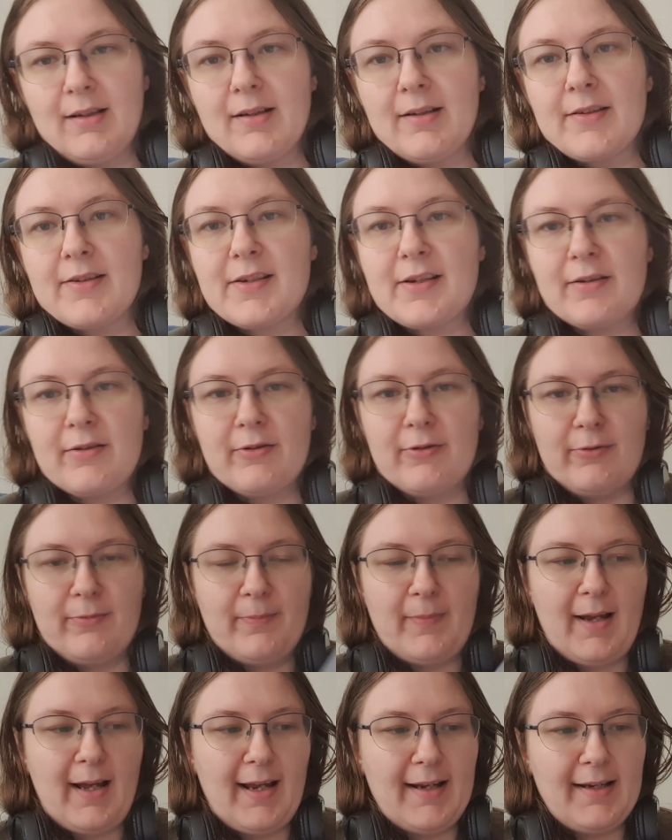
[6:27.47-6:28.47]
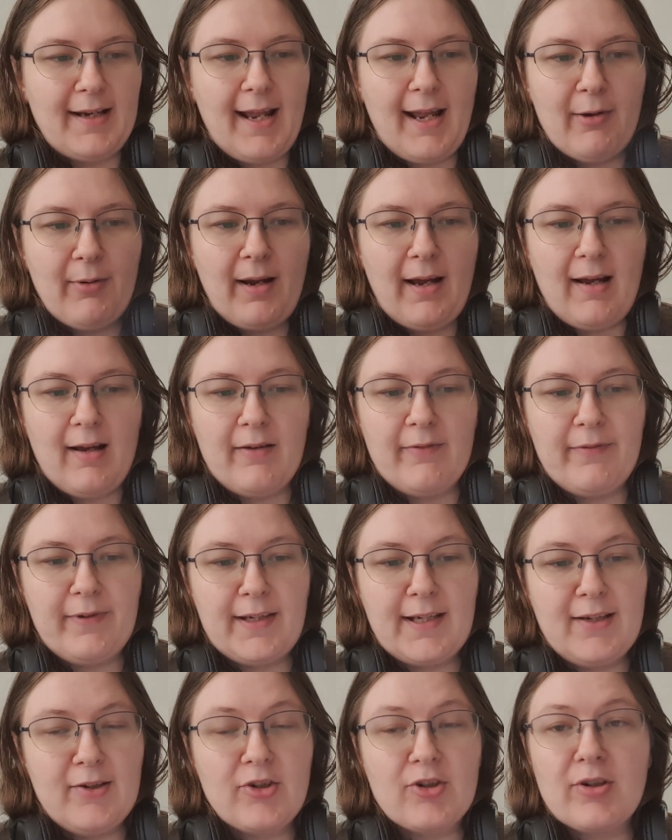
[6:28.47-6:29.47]
So, I now have
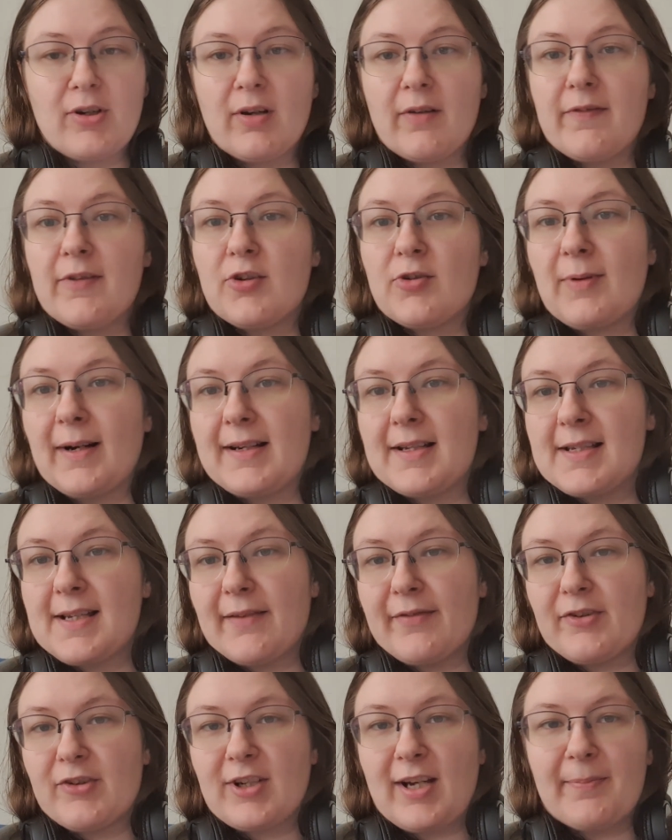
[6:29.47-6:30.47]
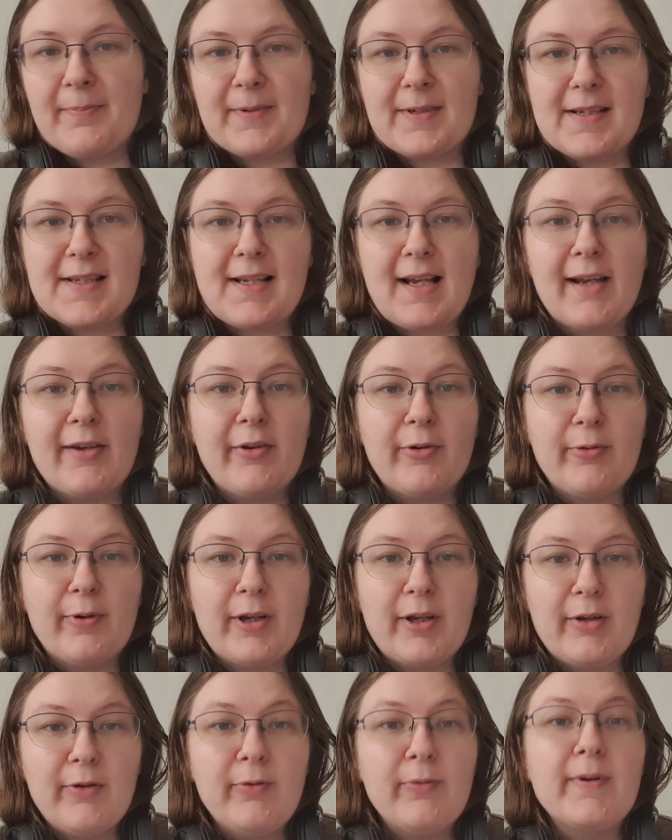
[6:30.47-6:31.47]
each of the 27 chapters. I know
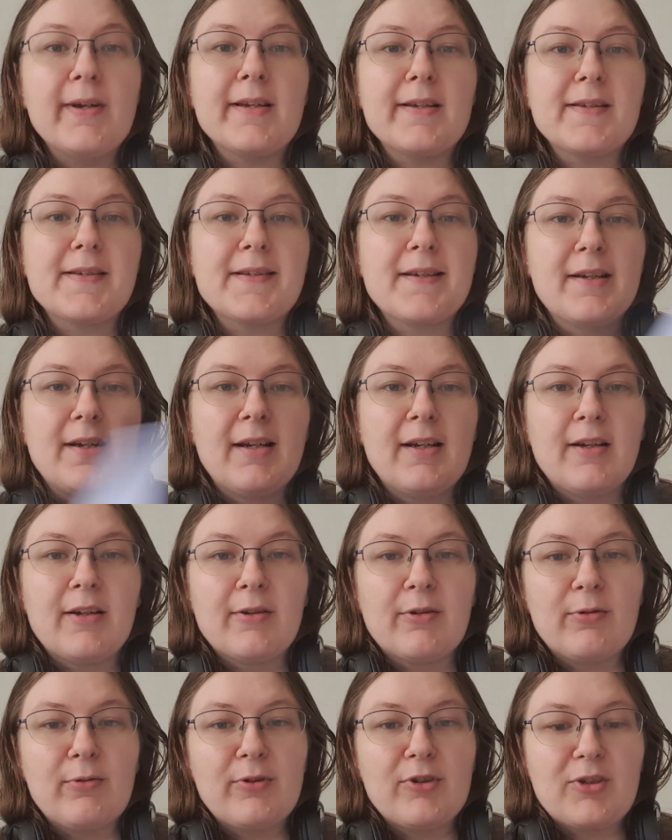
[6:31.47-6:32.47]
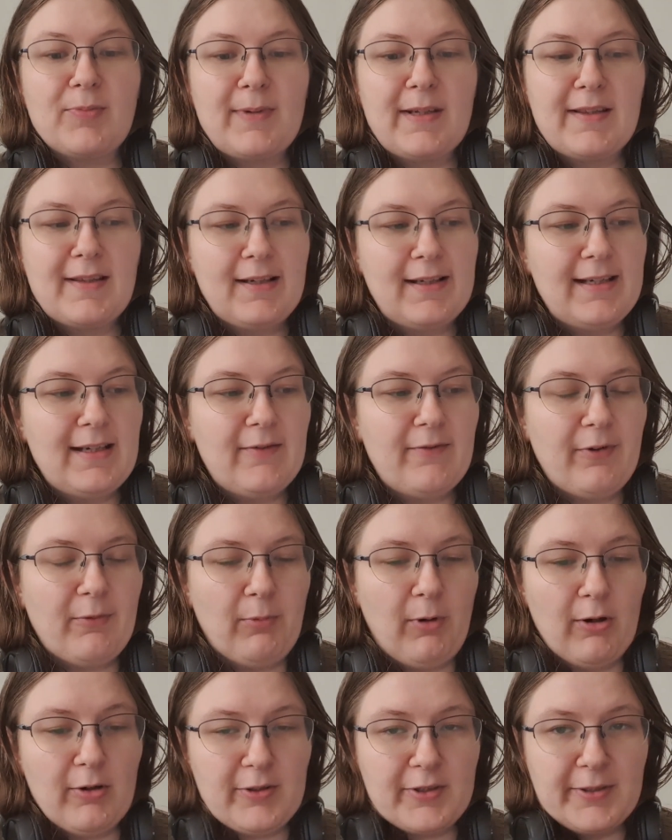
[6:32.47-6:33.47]
who is going to be the lead for
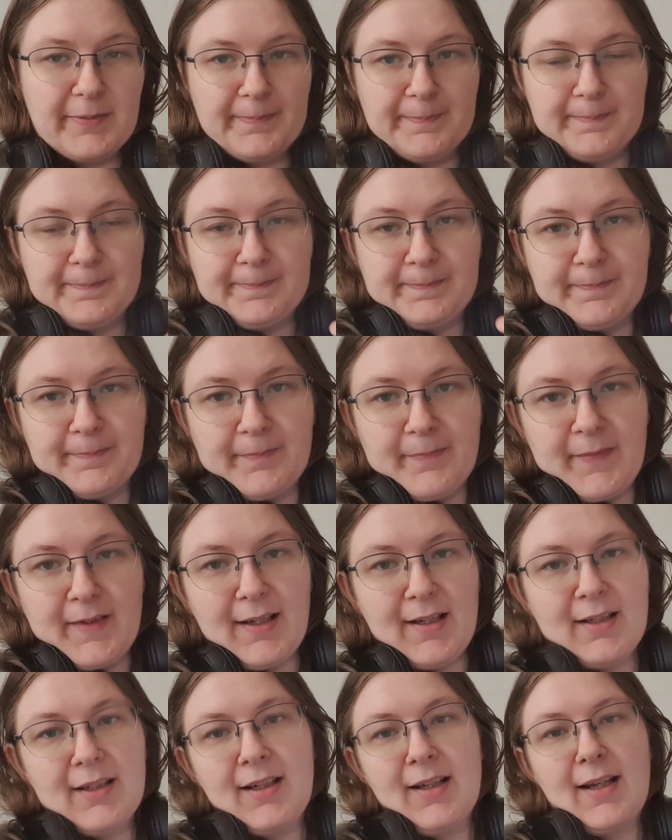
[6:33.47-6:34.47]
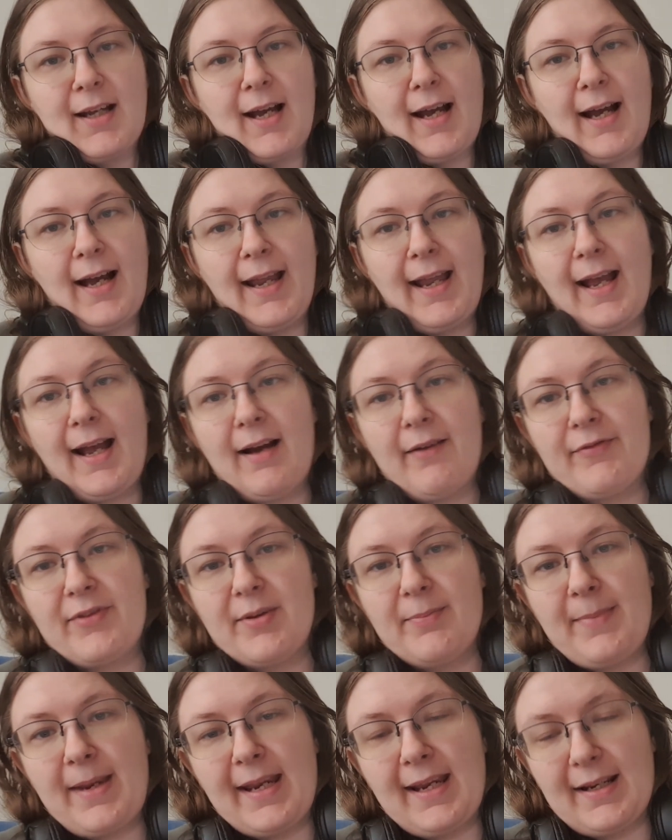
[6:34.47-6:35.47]
what. I have the
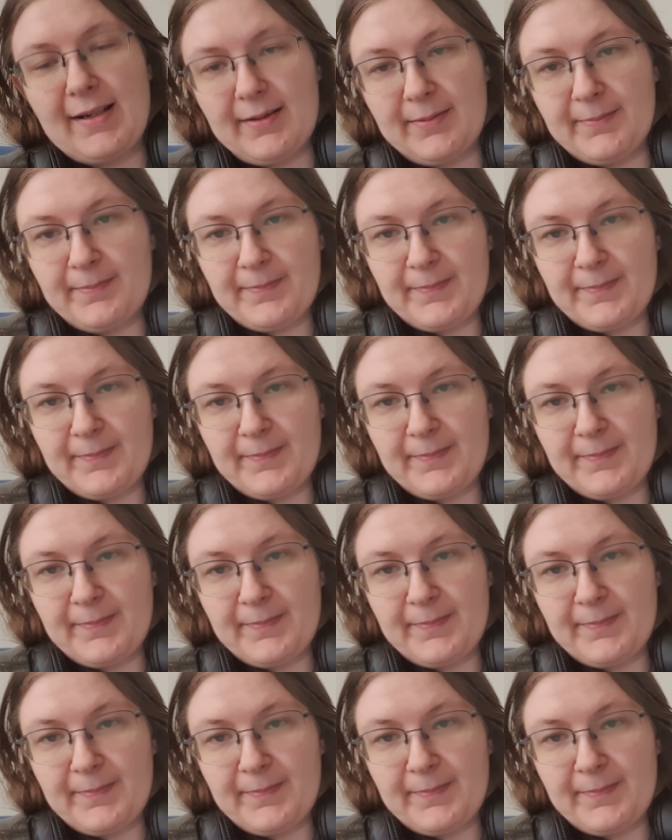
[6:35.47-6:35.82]
main